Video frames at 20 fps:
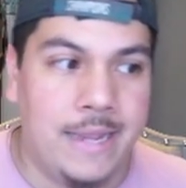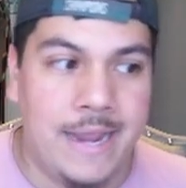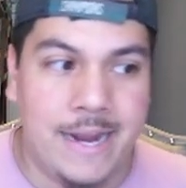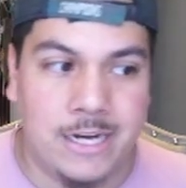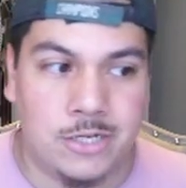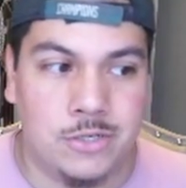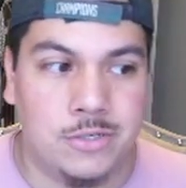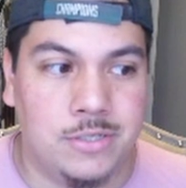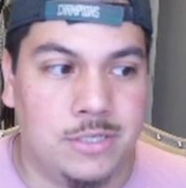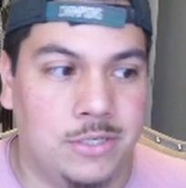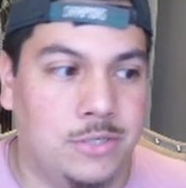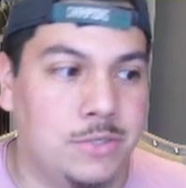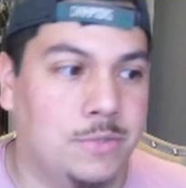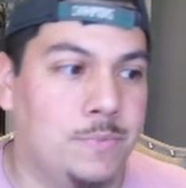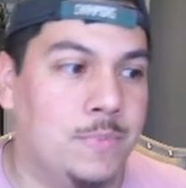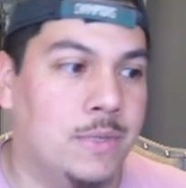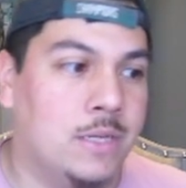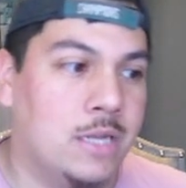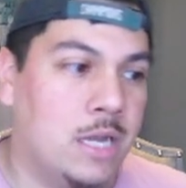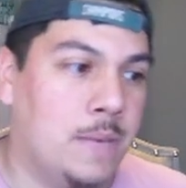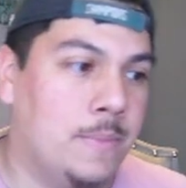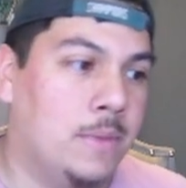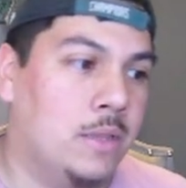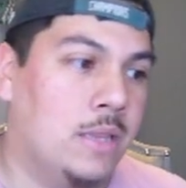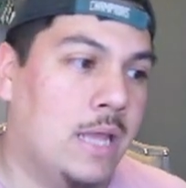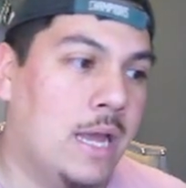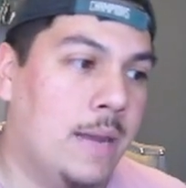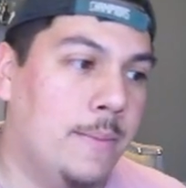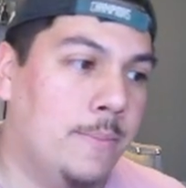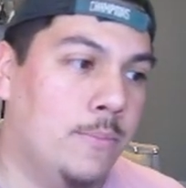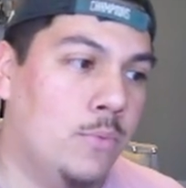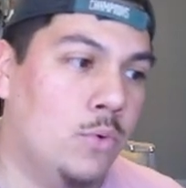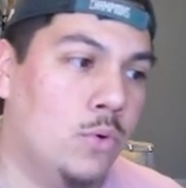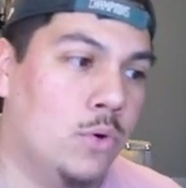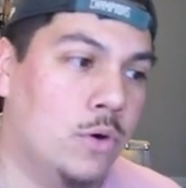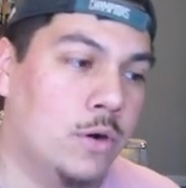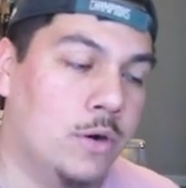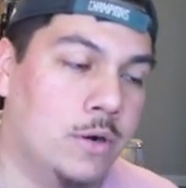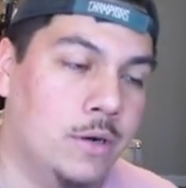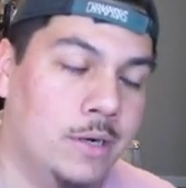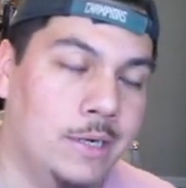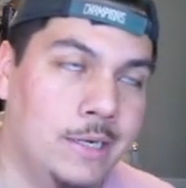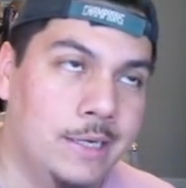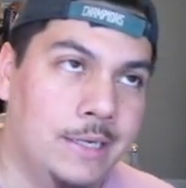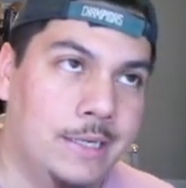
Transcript: Exosisters become a lot more